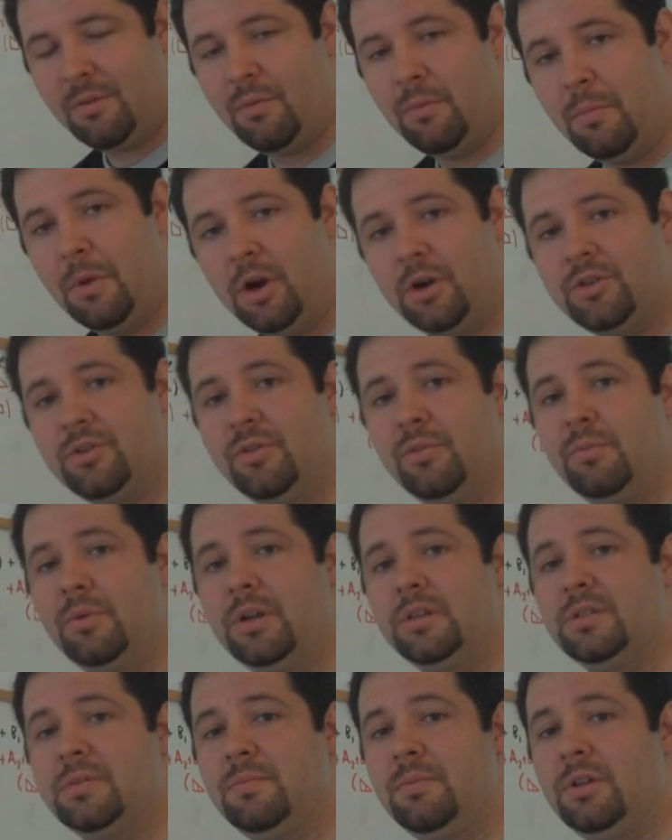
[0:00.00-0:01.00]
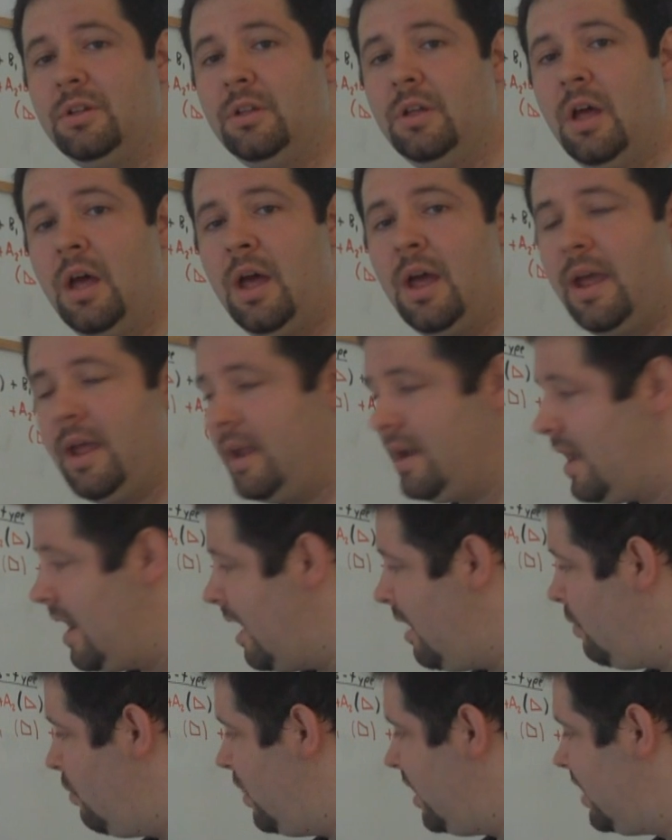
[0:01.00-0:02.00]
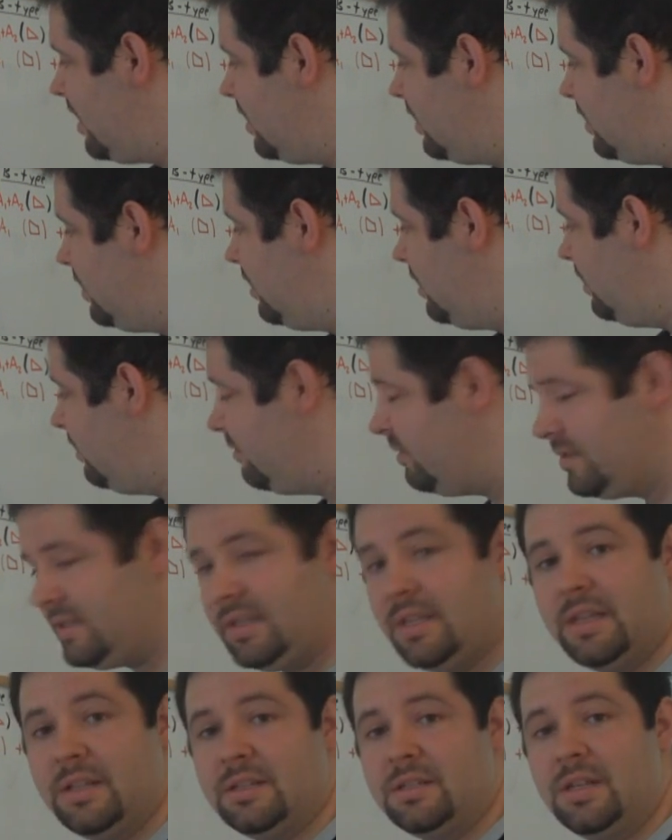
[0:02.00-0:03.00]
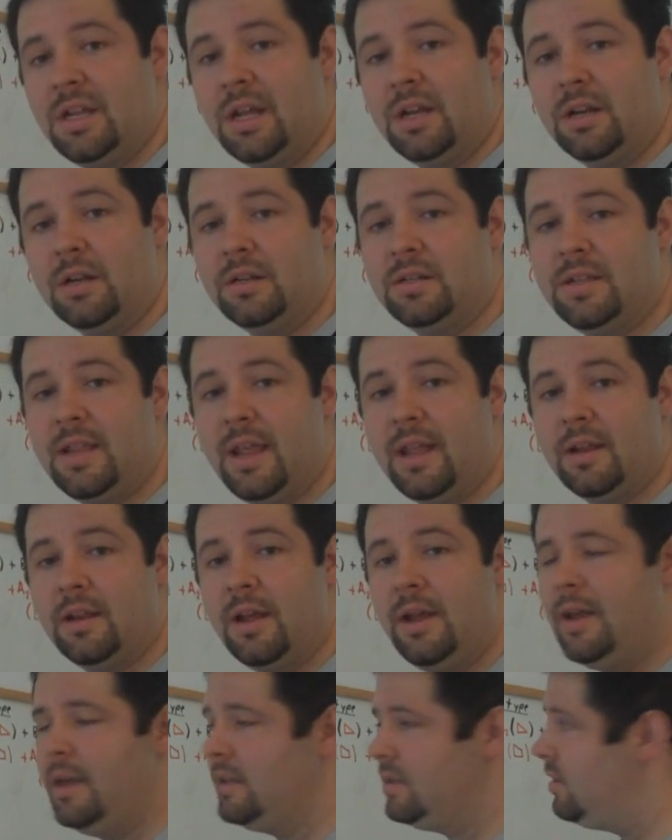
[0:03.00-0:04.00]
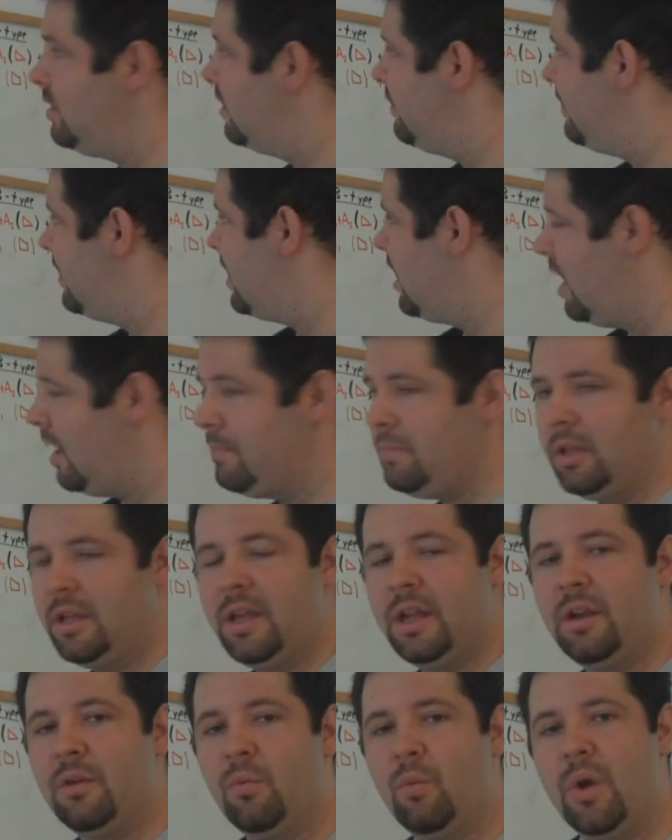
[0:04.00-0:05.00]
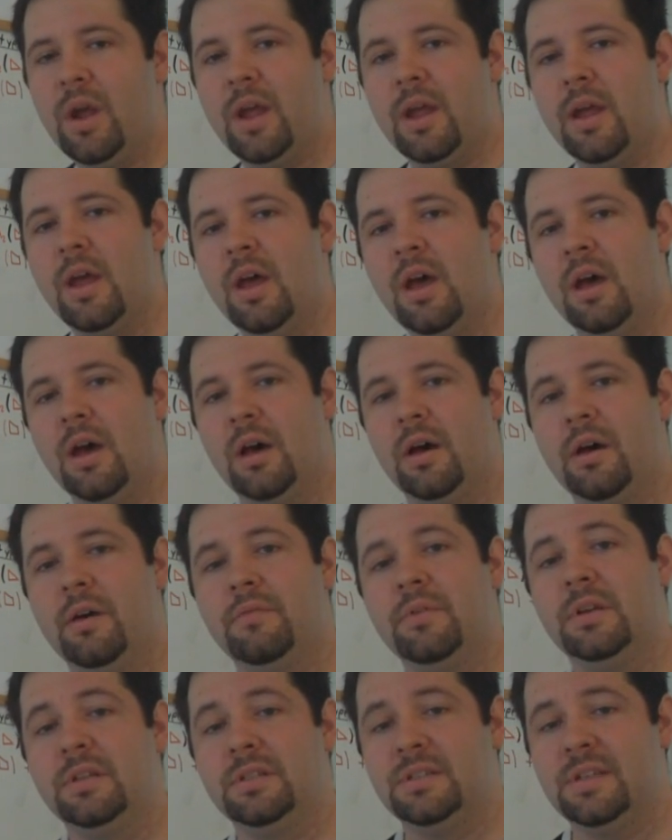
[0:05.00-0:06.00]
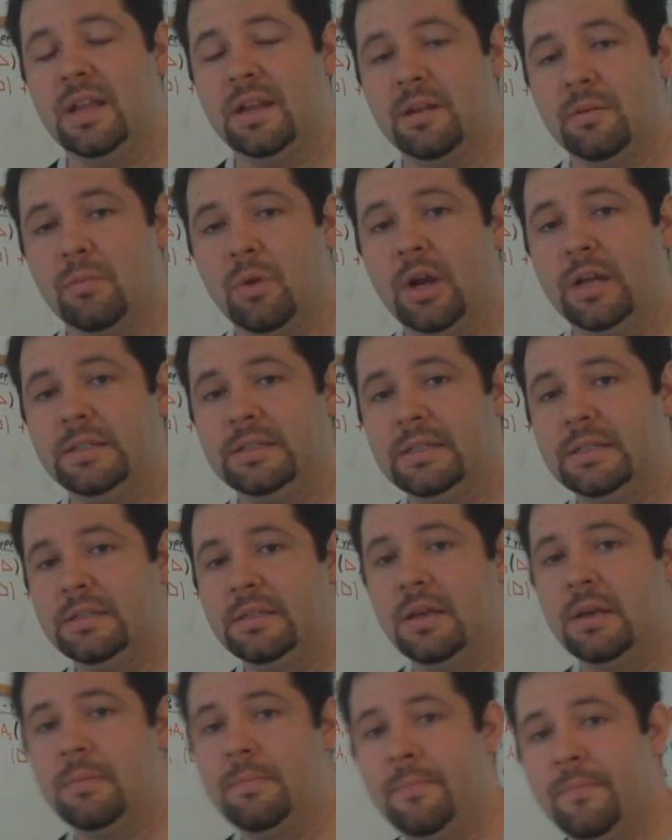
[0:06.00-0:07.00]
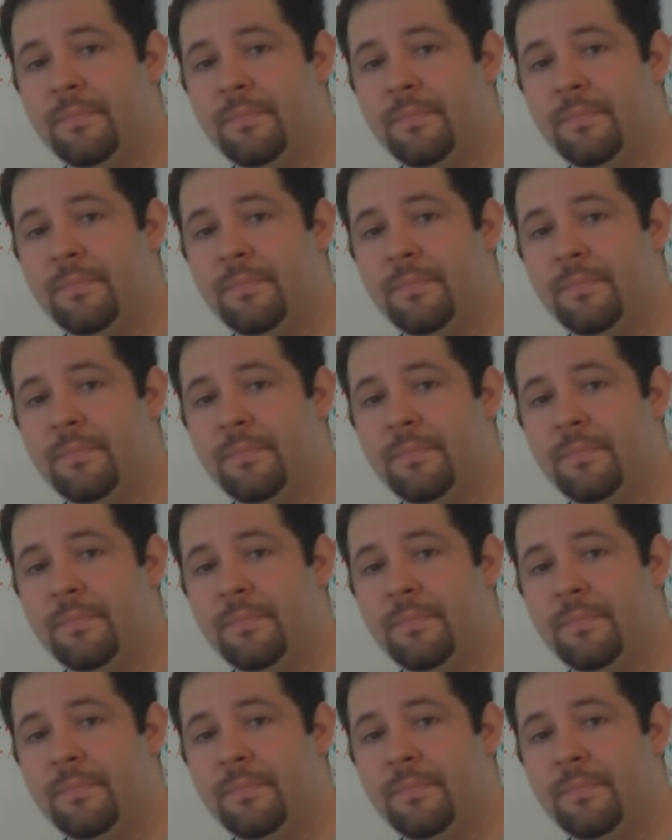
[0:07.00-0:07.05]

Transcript: equimarginal principle and how we can use this to understand sort of a complicated way of setting prices.